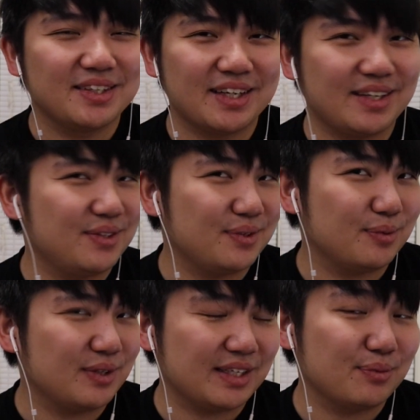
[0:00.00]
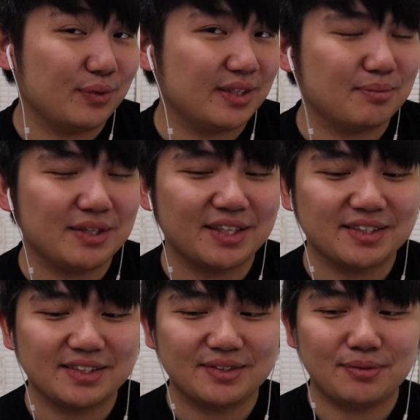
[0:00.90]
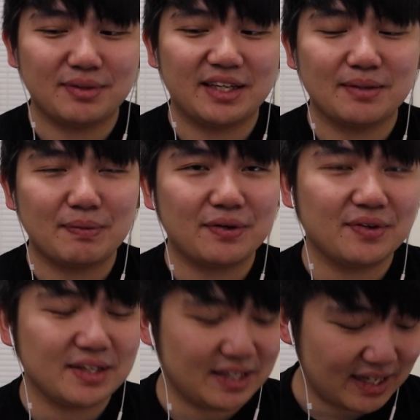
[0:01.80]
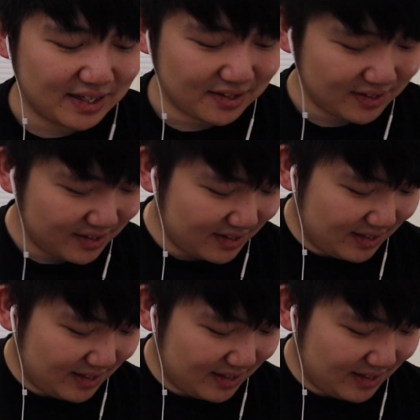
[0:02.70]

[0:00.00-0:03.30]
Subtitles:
and you can win because you play the Baron and